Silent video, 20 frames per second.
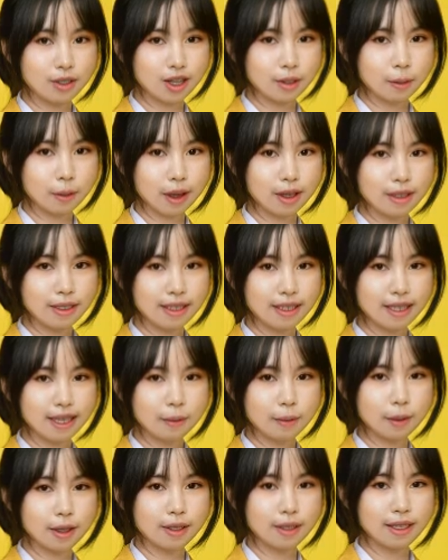of this market
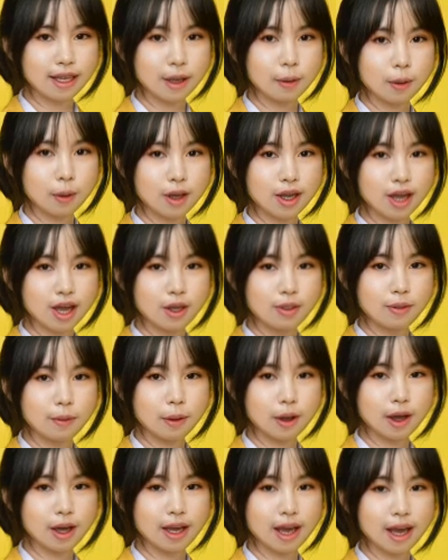system is the separation of the
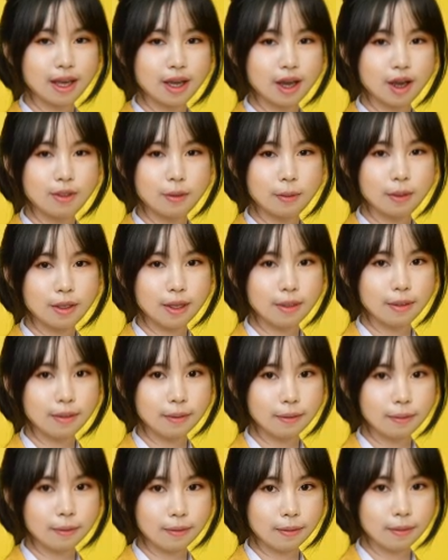market and the government.
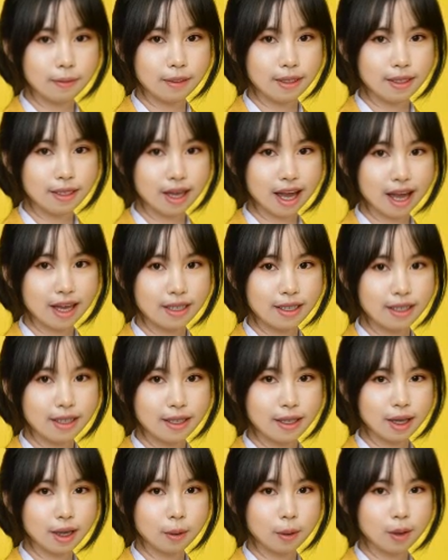6.
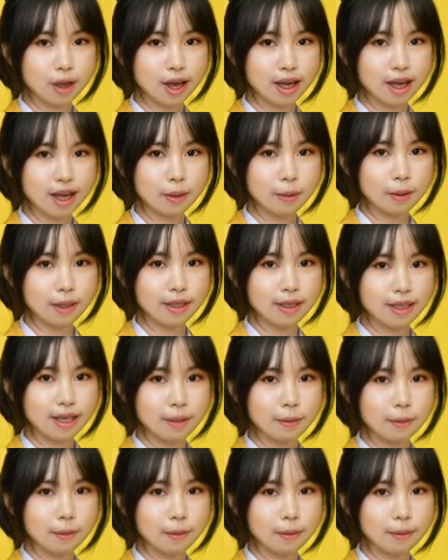Liberal economic
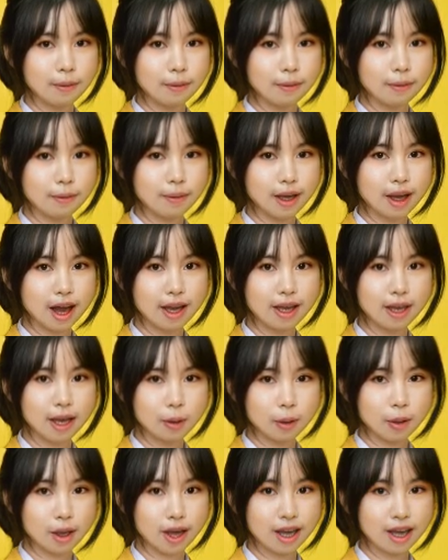system. A
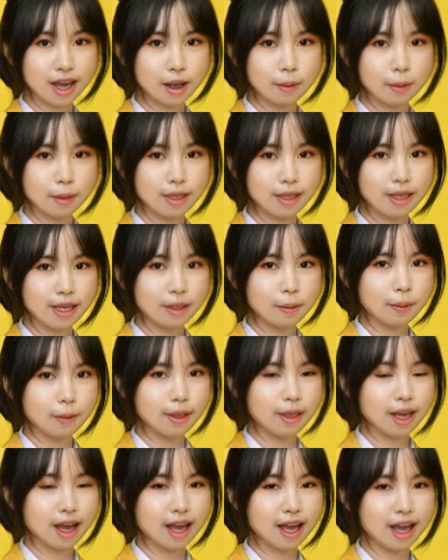liberal economic system
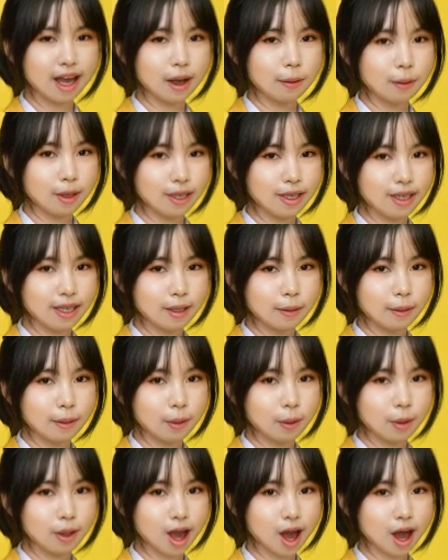is an economic system
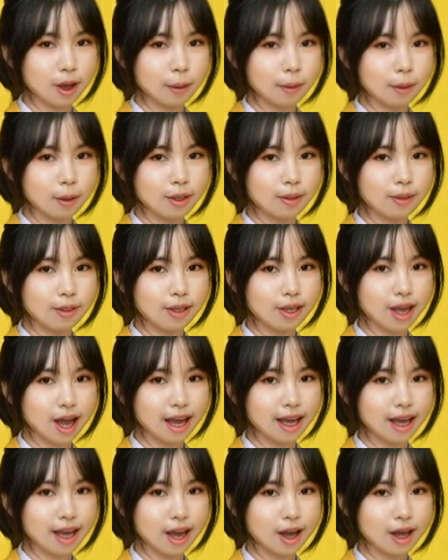in which all members of
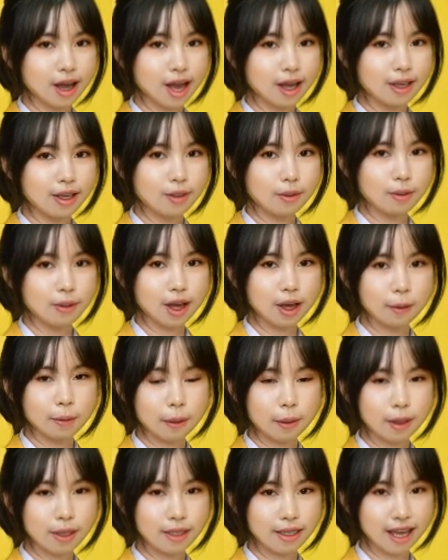society are given the freedom
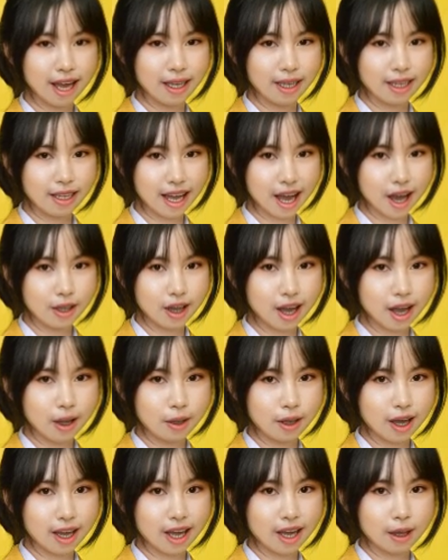by the state to carry
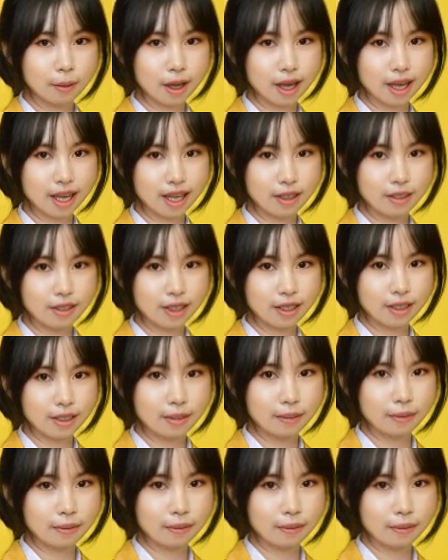out economic activities.